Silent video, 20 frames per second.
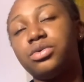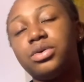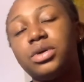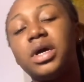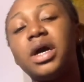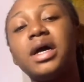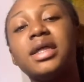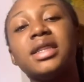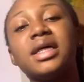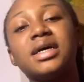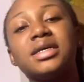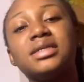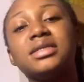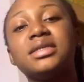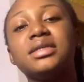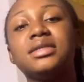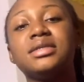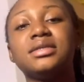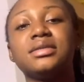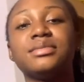yeah, that's it.
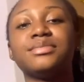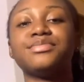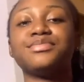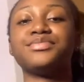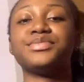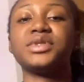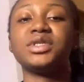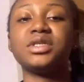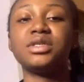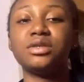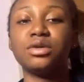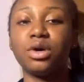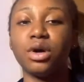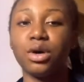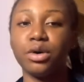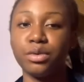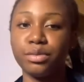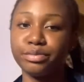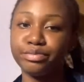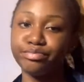See you all.
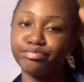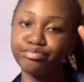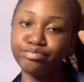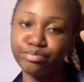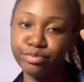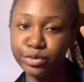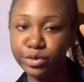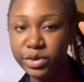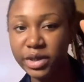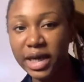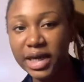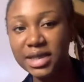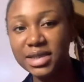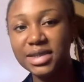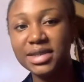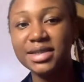Good night.